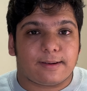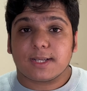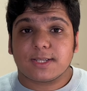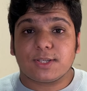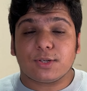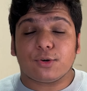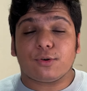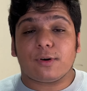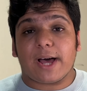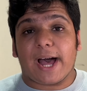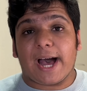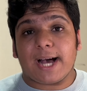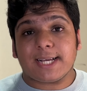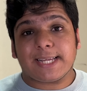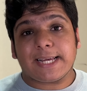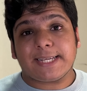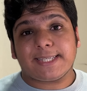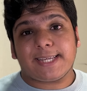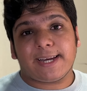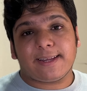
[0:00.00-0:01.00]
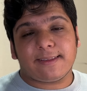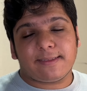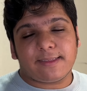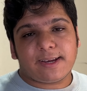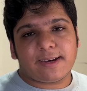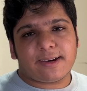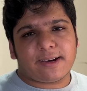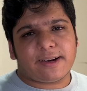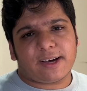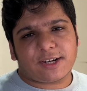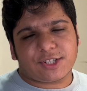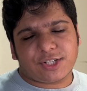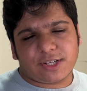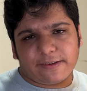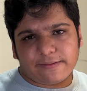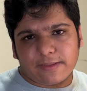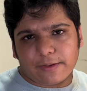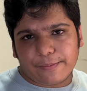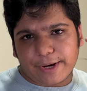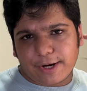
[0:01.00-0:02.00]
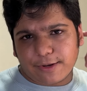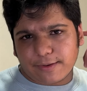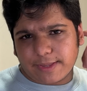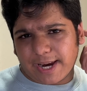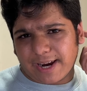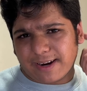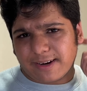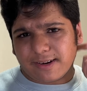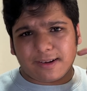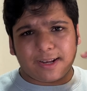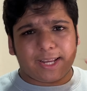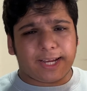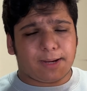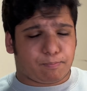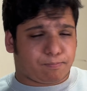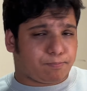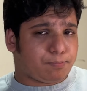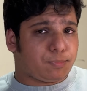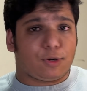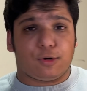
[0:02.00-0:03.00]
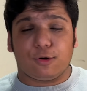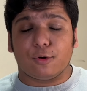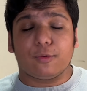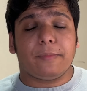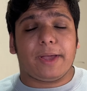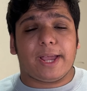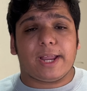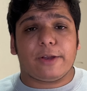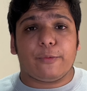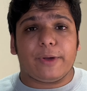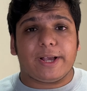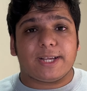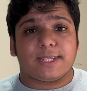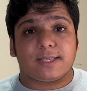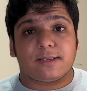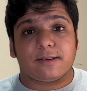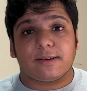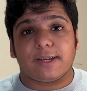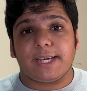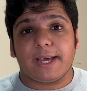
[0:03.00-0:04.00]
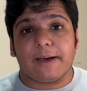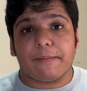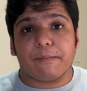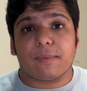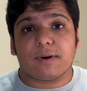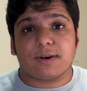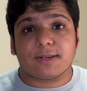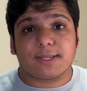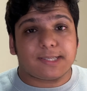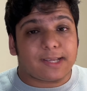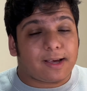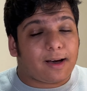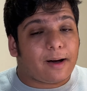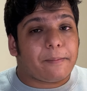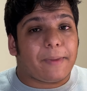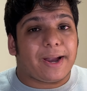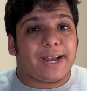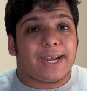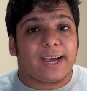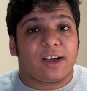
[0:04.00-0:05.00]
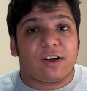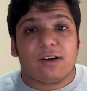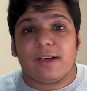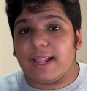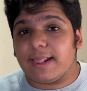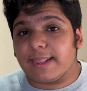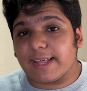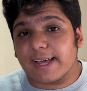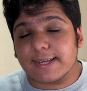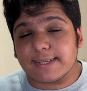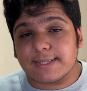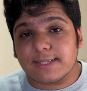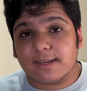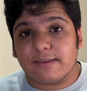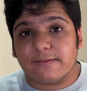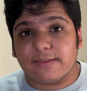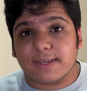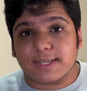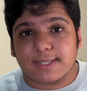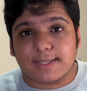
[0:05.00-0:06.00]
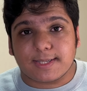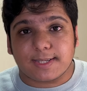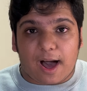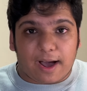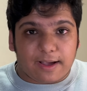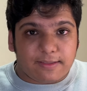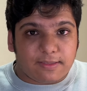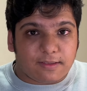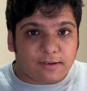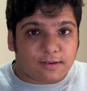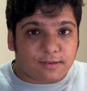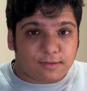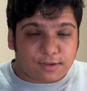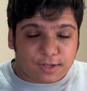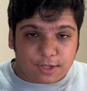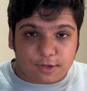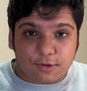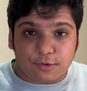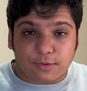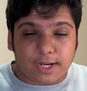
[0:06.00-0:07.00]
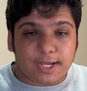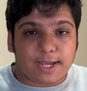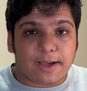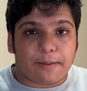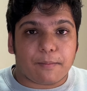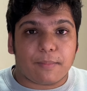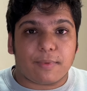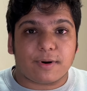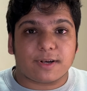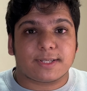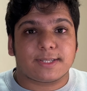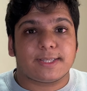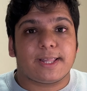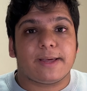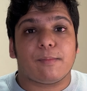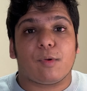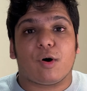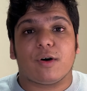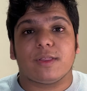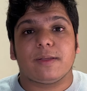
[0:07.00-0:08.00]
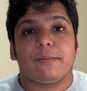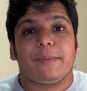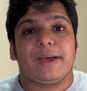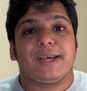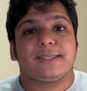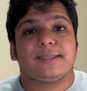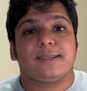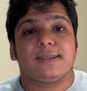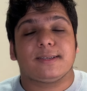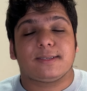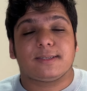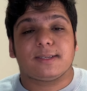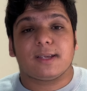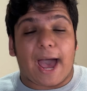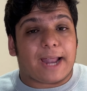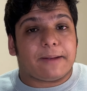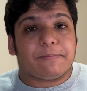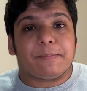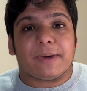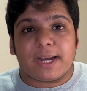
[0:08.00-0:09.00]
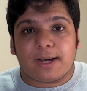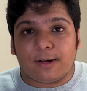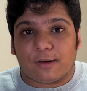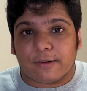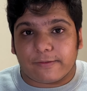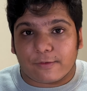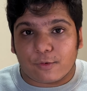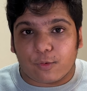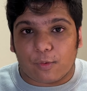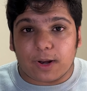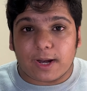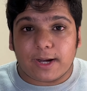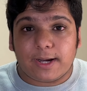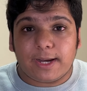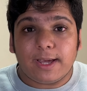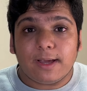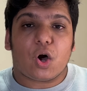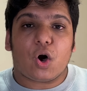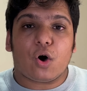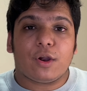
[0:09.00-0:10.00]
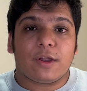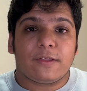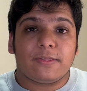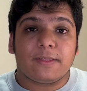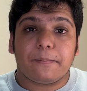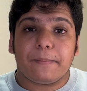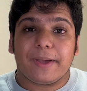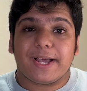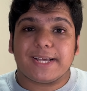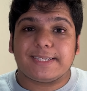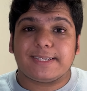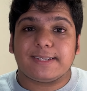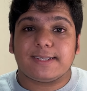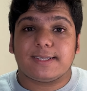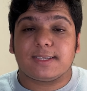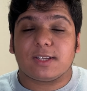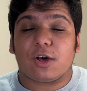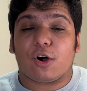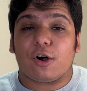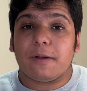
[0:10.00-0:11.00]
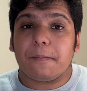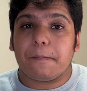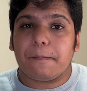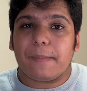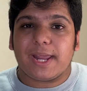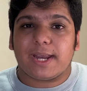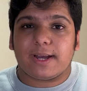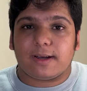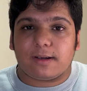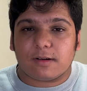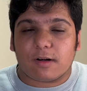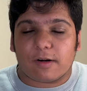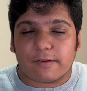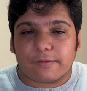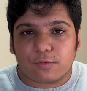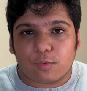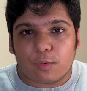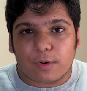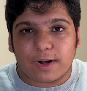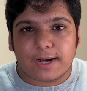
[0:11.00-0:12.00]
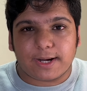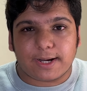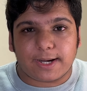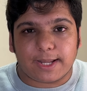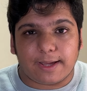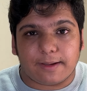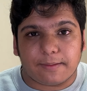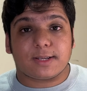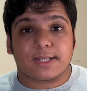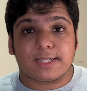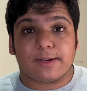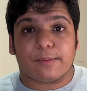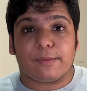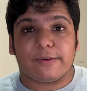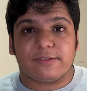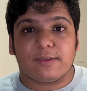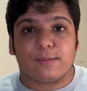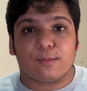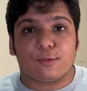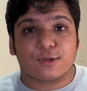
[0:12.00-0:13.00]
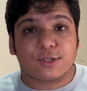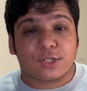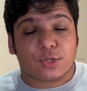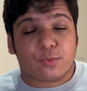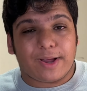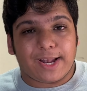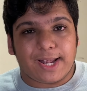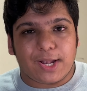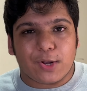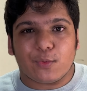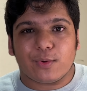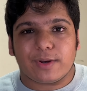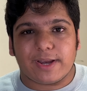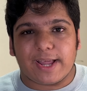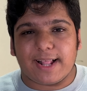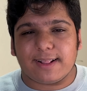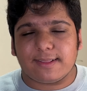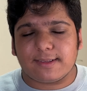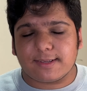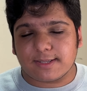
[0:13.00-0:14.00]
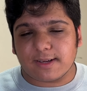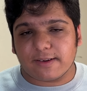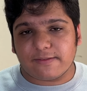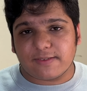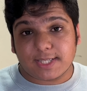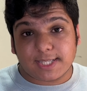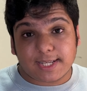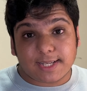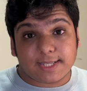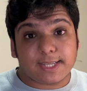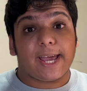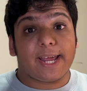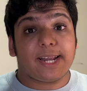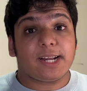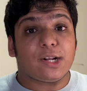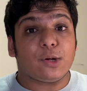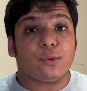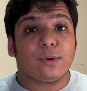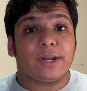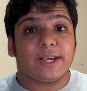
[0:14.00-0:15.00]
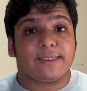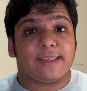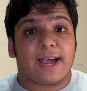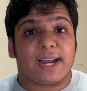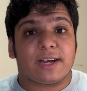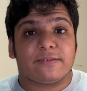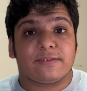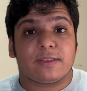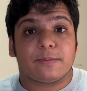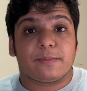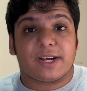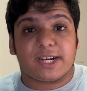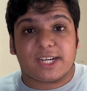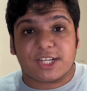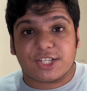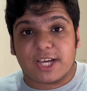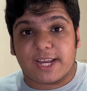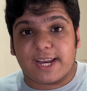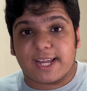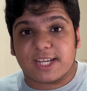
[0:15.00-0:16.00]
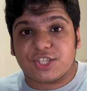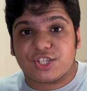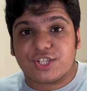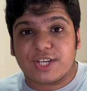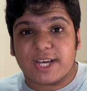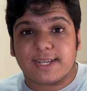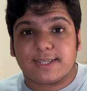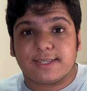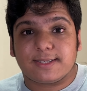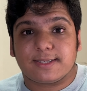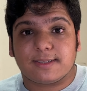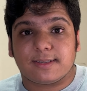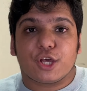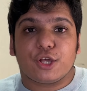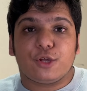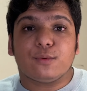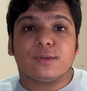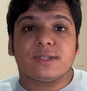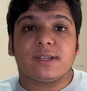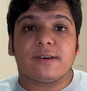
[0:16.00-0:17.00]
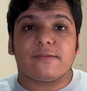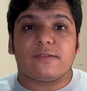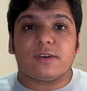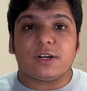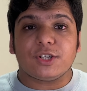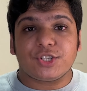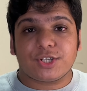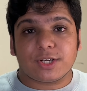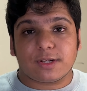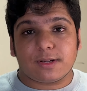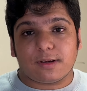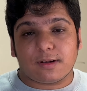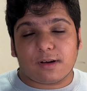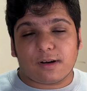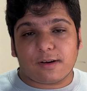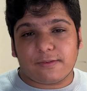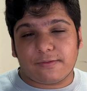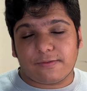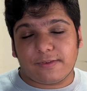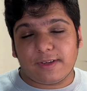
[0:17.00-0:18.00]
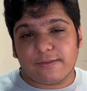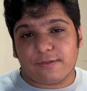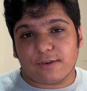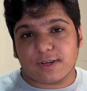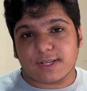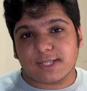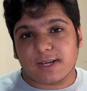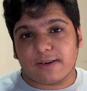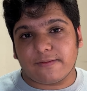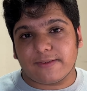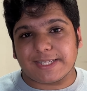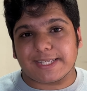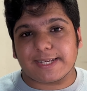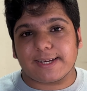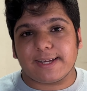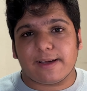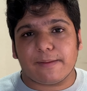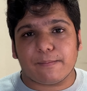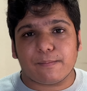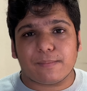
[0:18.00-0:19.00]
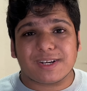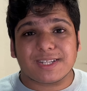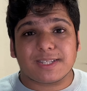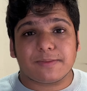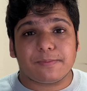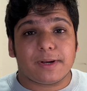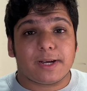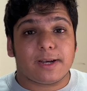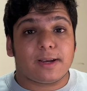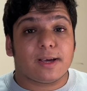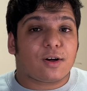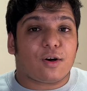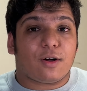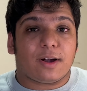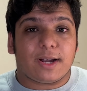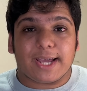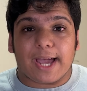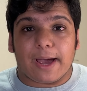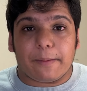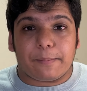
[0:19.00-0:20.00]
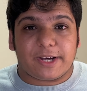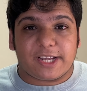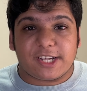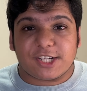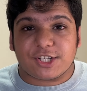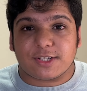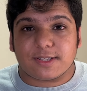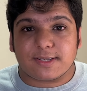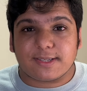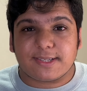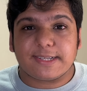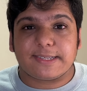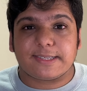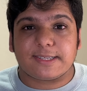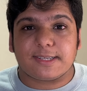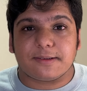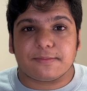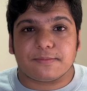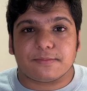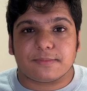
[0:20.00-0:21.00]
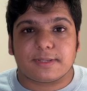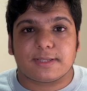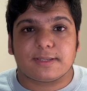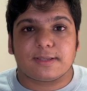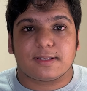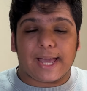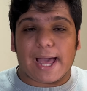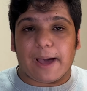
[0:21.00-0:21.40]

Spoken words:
So, as I said in the introduction of the video, there are really two main ways to reimburse a MedTech or healthcare service. Either you reimburse them on the basis and merit of quality or on the basis or merit of quantity. Some of the most well-known health services, including that of the British NHS, use a version of fee-for-service reimbursement called capitation systems.